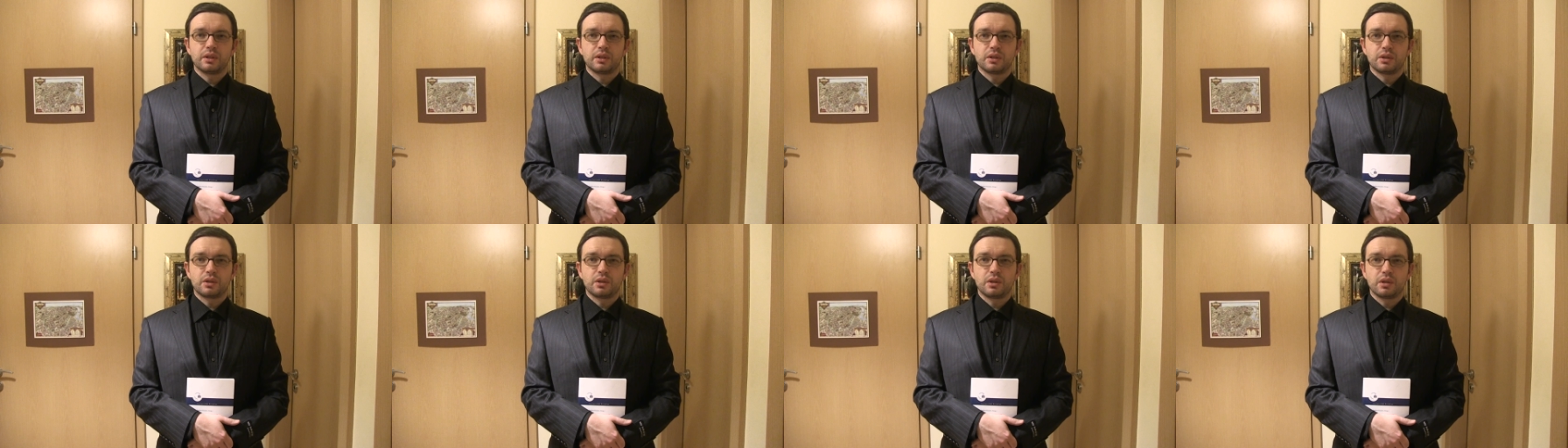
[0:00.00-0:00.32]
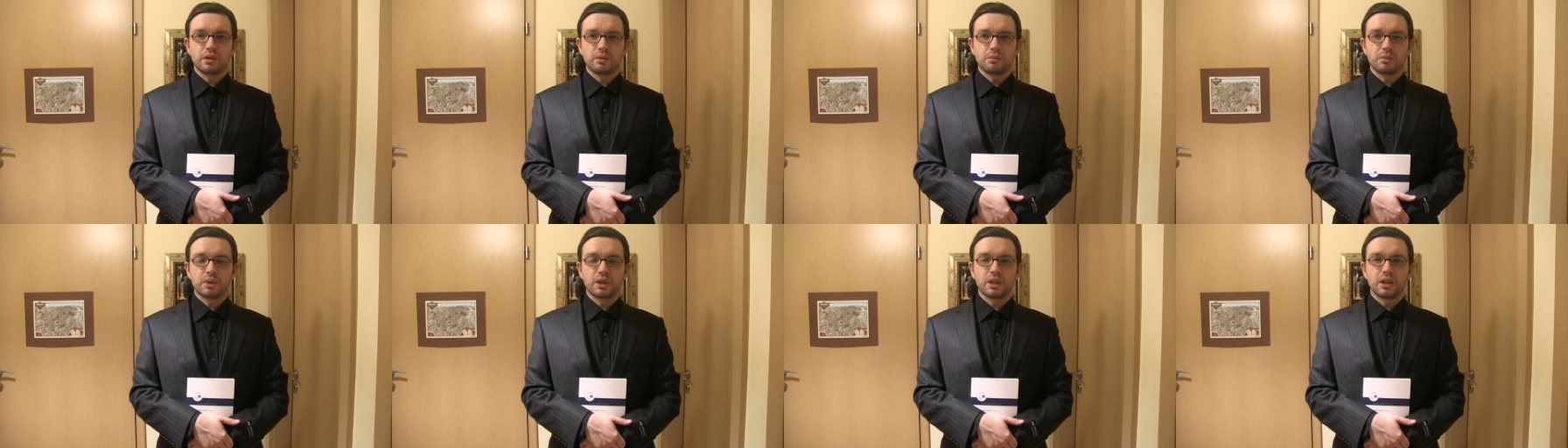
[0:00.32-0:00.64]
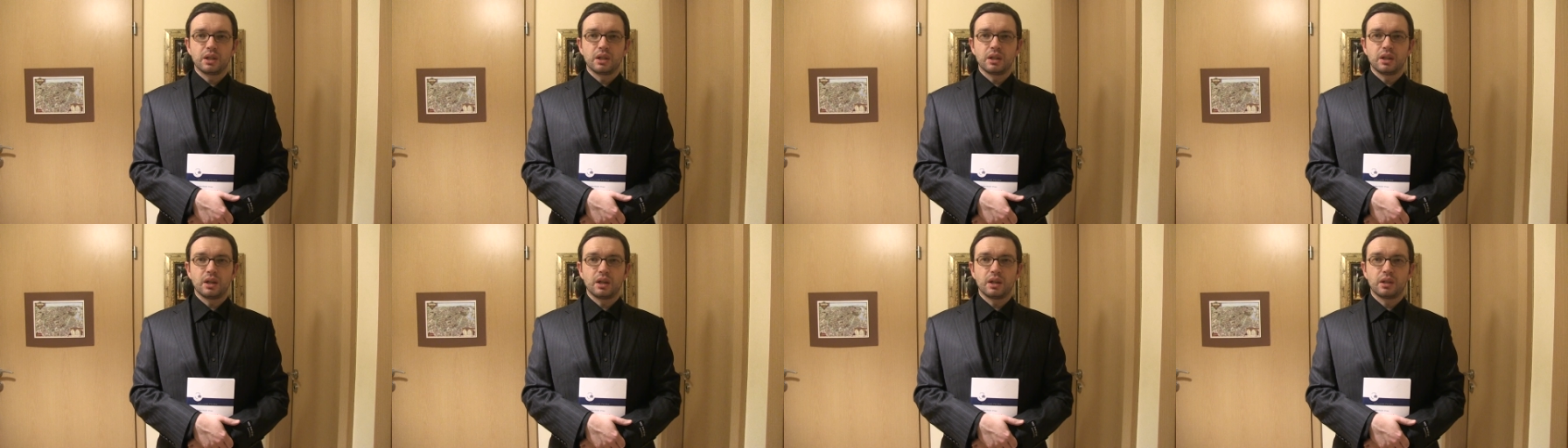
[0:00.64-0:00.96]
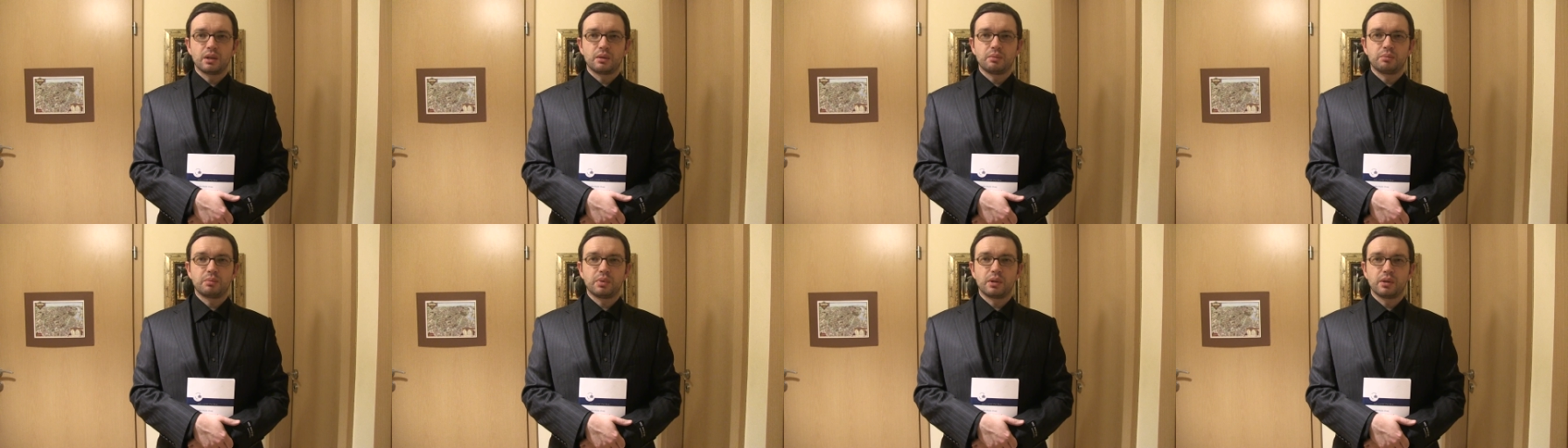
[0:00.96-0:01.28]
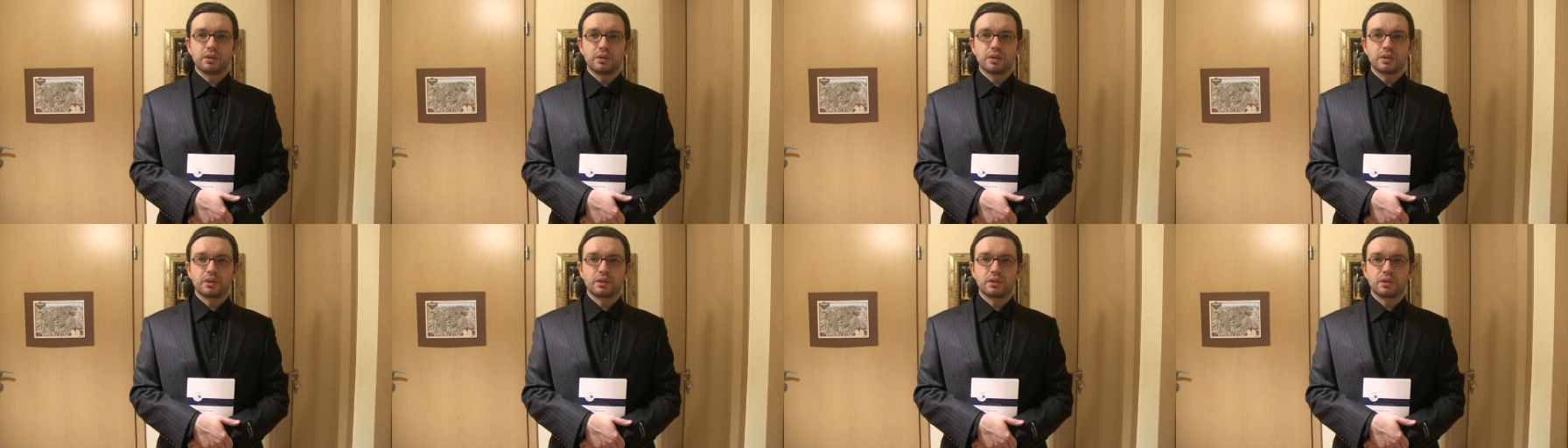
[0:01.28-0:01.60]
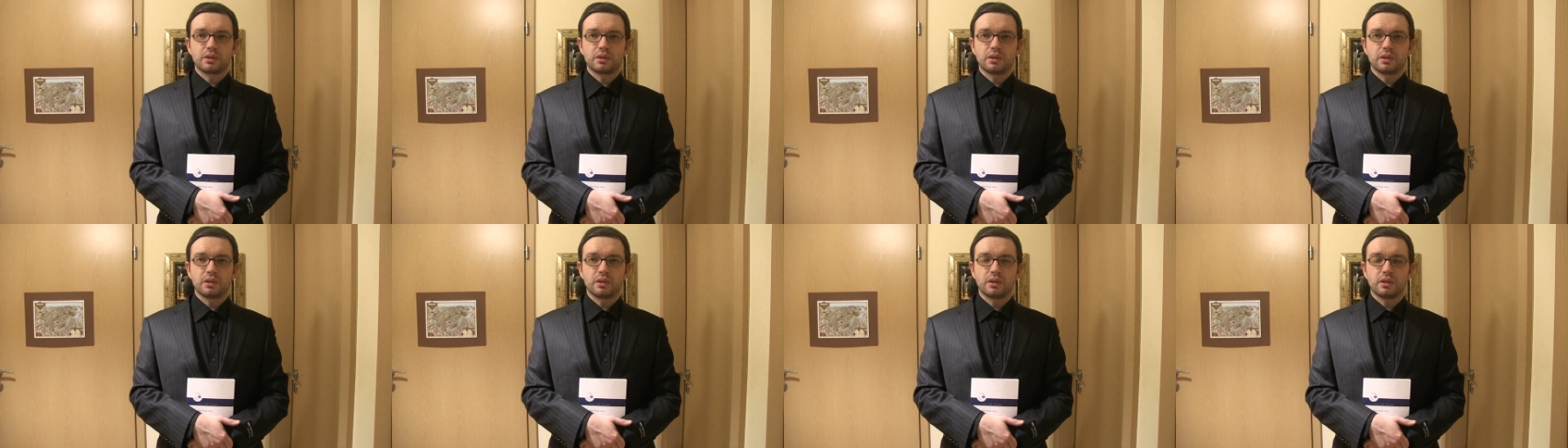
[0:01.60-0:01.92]
and Germany and
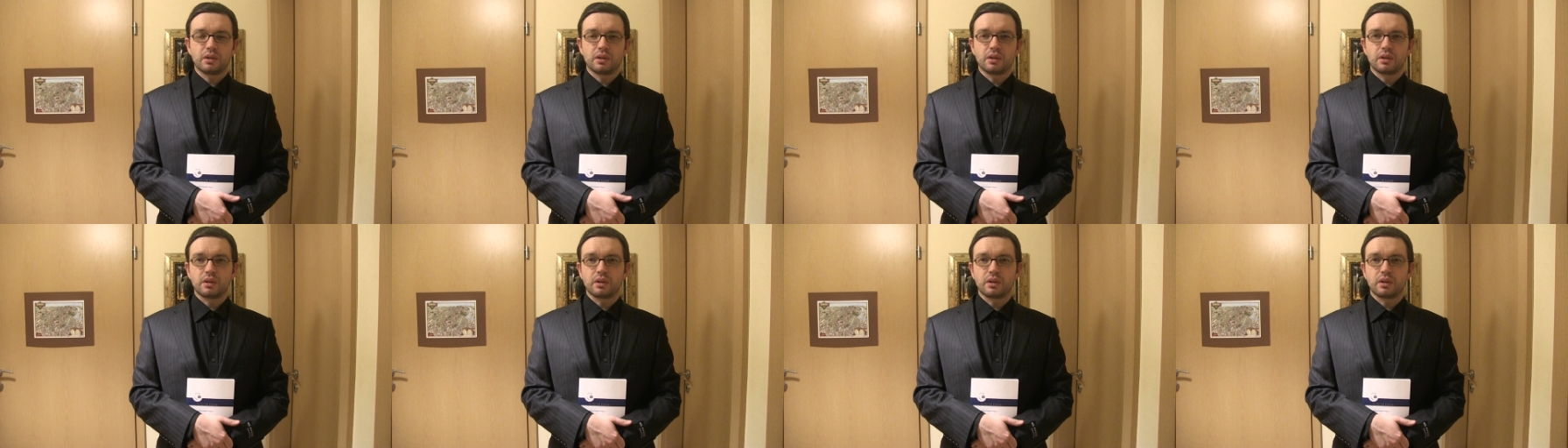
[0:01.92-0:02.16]
Polish uh,